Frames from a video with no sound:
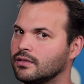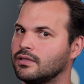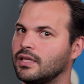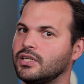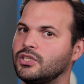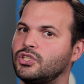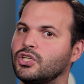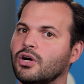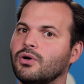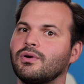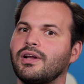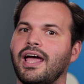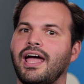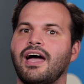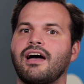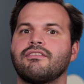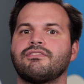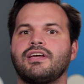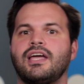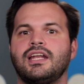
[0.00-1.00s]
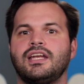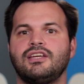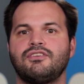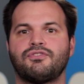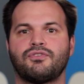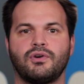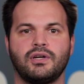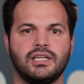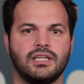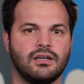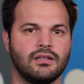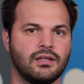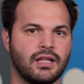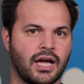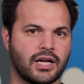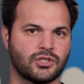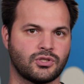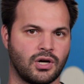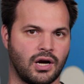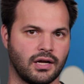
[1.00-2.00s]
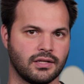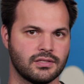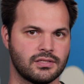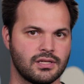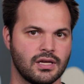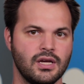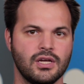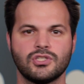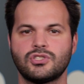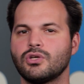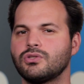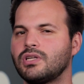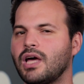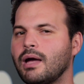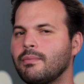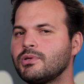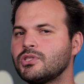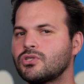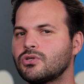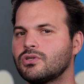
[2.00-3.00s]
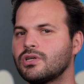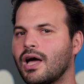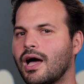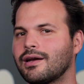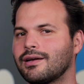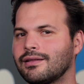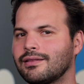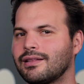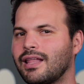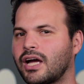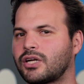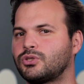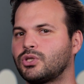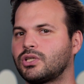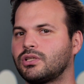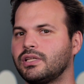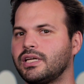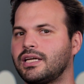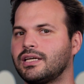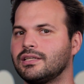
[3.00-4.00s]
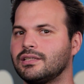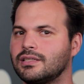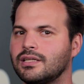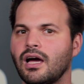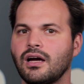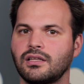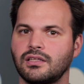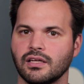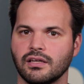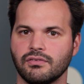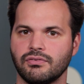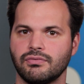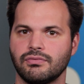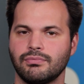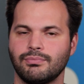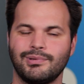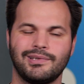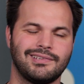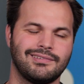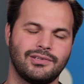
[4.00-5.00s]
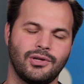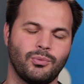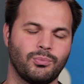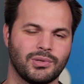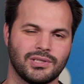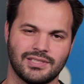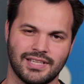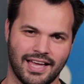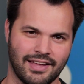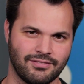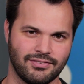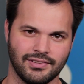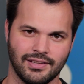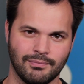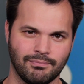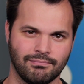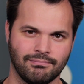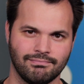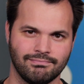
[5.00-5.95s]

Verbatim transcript: They don't have any free electrons. So diamonds are not electrically conductive, but don't be sad for them.